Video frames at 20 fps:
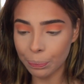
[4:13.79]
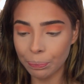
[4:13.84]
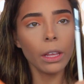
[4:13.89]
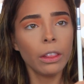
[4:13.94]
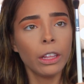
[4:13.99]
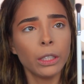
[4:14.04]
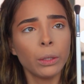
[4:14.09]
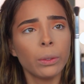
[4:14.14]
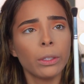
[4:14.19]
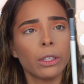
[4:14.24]

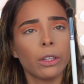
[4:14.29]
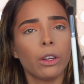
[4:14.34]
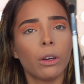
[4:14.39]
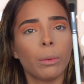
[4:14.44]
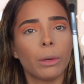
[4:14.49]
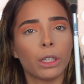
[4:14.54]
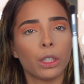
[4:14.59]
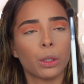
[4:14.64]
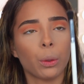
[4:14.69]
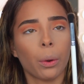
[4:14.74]
This one's a little
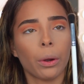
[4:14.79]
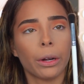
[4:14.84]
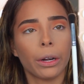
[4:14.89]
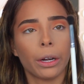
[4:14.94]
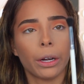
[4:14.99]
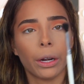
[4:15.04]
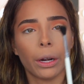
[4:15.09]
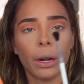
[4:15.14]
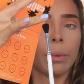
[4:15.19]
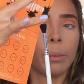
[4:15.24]
bit
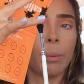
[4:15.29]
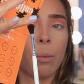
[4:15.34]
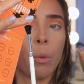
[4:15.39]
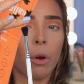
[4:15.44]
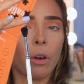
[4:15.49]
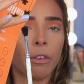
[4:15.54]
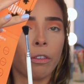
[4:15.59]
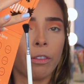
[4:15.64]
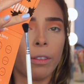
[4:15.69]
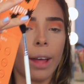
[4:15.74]
shorter,
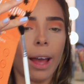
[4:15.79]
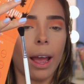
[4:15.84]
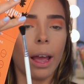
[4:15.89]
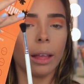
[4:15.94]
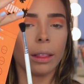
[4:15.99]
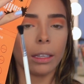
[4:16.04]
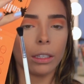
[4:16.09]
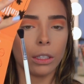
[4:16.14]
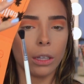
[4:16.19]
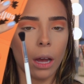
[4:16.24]
more flat
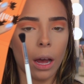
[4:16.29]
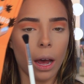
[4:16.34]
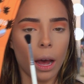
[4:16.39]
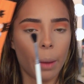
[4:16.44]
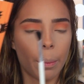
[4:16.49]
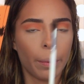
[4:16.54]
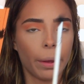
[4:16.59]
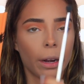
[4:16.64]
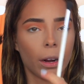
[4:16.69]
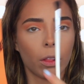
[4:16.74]
at the
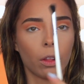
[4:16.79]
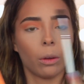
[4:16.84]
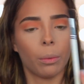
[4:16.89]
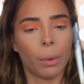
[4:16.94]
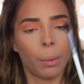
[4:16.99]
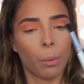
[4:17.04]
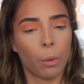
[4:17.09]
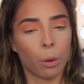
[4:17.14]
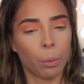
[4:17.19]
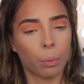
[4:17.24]
top, and a little
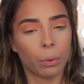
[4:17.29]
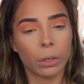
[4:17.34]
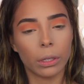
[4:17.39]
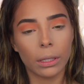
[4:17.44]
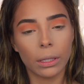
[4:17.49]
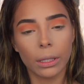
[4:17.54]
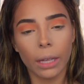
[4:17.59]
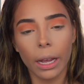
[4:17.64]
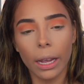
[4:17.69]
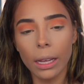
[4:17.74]
bit more
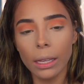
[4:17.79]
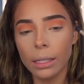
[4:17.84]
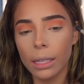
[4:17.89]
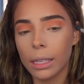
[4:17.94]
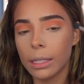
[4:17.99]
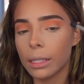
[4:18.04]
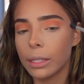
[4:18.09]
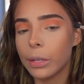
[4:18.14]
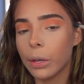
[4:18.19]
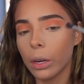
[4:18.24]
precise.
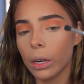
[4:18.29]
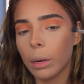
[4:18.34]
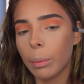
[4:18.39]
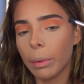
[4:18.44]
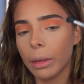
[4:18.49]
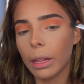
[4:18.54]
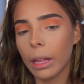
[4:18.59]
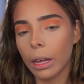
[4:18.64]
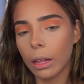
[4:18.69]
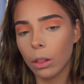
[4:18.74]
It's still going to
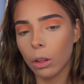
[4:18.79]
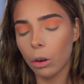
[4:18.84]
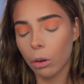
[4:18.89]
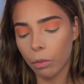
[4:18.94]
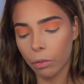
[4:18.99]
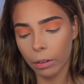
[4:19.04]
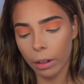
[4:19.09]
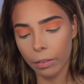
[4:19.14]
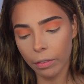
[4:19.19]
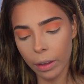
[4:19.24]
be like a little
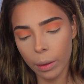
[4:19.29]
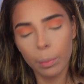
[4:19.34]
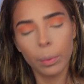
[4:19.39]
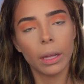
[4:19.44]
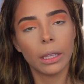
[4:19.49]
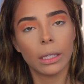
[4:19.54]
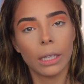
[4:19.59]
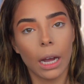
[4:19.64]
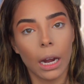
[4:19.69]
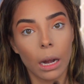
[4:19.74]
fluffy, but
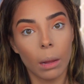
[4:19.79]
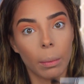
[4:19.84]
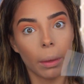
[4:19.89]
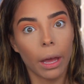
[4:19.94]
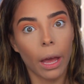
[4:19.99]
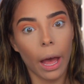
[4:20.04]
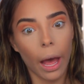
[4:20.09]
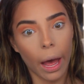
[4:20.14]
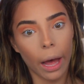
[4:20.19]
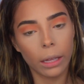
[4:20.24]
it's not going to be
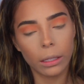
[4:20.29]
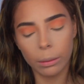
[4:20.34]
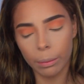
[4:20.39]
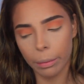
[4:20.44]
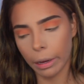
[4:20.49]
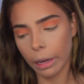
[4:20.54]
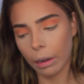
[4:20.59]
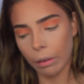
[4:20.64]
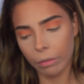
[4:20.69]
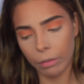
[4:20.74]
as
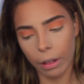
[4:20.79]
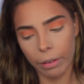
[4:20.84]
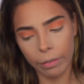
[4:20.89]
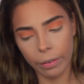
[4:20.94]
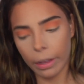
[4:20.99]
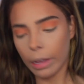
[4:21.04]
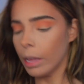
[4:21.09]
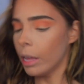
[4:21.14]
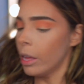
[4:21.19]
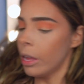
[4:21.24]
big and
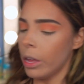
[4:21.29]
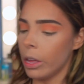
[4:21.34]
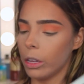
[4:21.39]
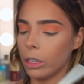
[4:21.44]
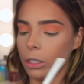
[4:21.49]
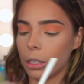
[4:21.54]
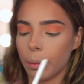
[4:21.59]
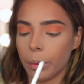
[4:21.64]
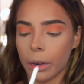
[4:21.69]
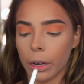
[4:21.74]
fluffy.
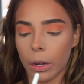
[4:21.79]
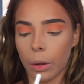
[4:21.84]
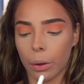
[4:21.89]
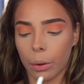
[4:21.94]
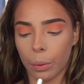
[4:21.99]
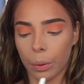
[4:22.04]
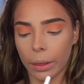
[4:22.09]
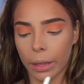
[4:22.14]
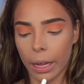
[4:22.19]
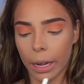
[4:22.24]
So I'm going to go in
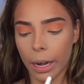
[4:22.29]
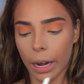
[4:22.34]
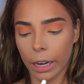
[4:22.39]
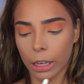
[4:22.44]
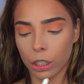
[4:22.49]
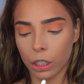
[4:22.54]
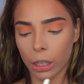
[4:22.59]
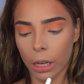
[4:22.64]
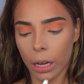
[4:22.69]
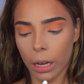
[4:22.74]
with that
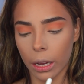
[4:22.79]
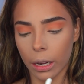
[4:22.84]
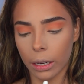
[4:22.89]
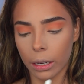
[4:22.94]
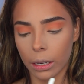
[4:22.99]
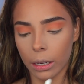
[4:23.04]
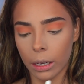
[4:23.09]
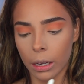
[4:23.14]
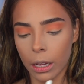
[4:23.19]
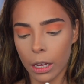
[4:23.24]
next shade,
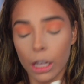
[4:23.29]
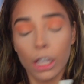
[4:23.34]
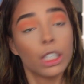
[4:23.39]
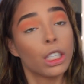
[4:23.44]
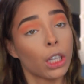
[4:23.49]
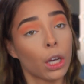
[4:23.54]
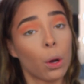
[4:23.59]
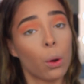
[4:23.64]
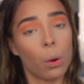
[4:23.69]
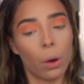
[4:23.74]

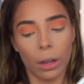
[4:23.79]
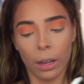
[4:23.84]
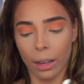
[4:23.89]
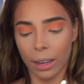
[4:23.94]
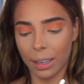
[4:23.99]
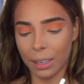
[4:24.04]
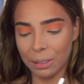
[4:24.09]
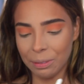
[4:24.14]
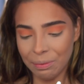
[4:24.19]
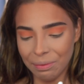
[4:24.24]

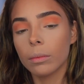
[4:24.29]
Sequoia.